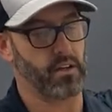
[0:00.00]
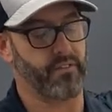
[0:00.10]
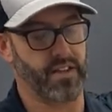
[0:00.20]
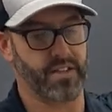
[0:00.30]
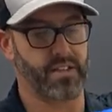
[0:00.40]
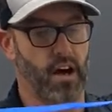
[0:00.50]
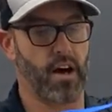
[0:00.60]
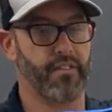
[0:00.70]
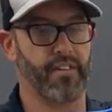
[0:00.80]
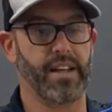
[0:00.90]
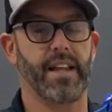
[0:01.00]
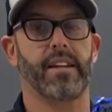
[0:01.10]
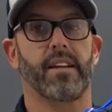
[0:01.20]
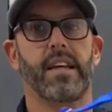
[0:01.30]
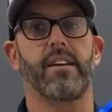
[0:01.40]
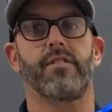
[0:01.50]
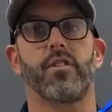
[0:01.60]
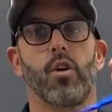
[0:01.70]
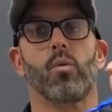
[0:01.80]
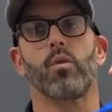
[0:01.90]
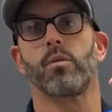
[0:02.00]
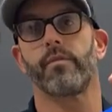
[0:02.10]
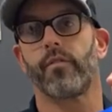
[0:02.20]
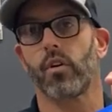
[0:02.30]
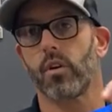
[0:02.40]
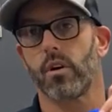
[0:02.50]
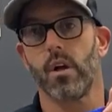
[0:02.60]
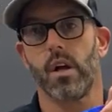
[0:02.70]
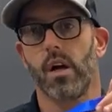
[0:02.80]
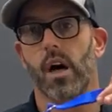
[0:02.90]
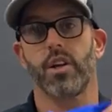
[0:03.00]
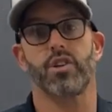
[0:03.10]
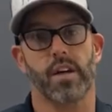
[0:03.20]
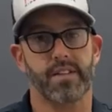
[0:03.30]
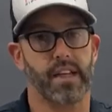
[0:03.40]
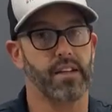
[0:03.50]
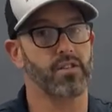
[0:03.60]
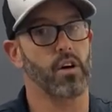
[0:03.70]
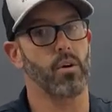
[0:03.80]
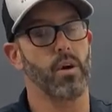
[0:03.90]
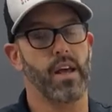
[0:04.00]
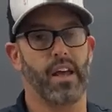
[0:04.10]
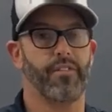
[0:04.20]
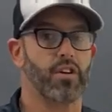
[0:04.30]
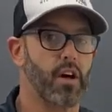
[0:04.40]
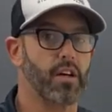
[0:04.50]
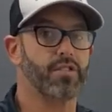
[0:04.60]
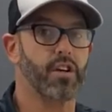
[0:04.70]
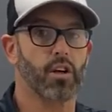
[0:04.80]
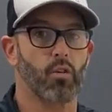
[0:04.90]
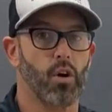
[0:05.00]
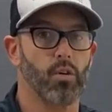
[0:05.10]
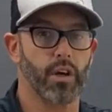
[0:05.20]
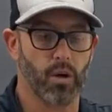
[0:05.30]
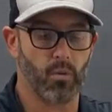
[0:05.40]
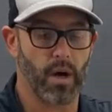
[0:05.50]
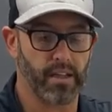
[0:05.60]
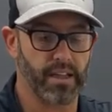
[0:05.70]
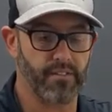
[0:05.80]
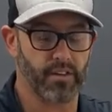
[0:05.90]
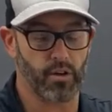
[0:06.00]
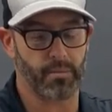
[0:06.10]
of this off and then leave no room for adjusting. So if your dog is going to grow, you're going to want to leave a little